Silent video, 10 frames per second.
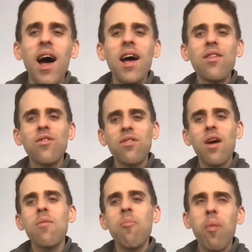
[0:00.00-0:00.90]
And
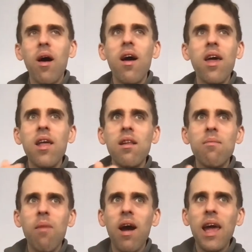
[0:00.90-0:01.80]
so, but
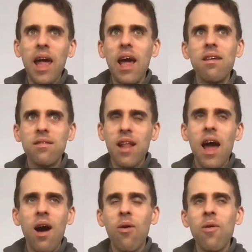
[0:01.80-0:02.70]
in my case
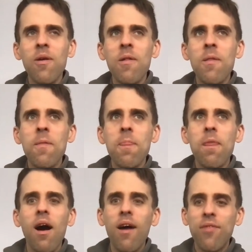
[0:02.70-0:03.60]
now,
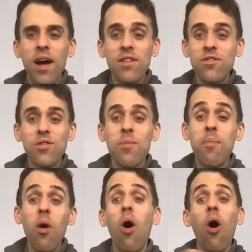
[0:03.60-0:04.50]
I've had to
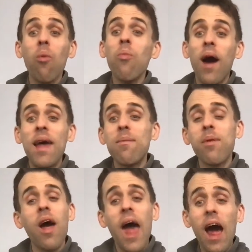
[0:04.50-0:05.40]
put on weight,
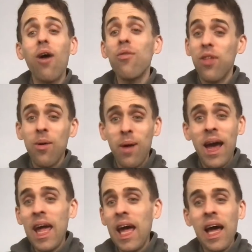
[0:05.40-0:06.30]
but healthy
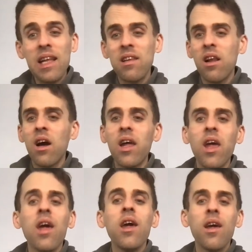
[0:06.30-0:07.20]
weight, and
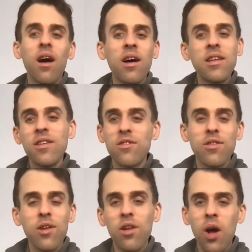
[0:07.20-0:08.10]
like I need
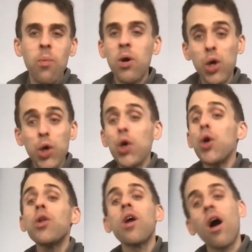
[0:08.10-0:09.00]
to know what
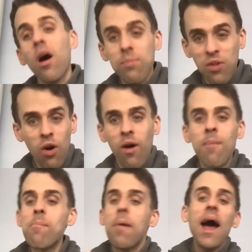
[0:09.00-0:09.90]
good carbs are
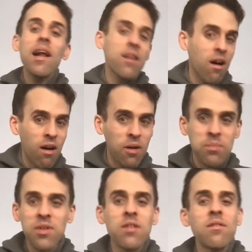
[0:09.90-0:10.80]
and bad
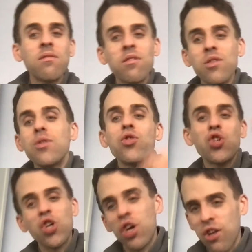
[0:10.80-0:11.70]
carbs and good
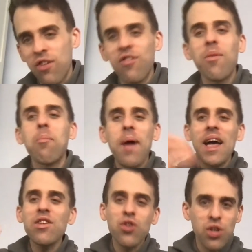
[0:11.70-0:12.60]
sugars and
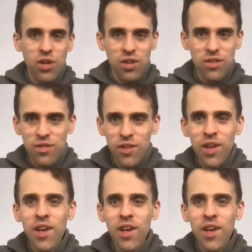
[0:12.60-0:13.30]
bad sugars.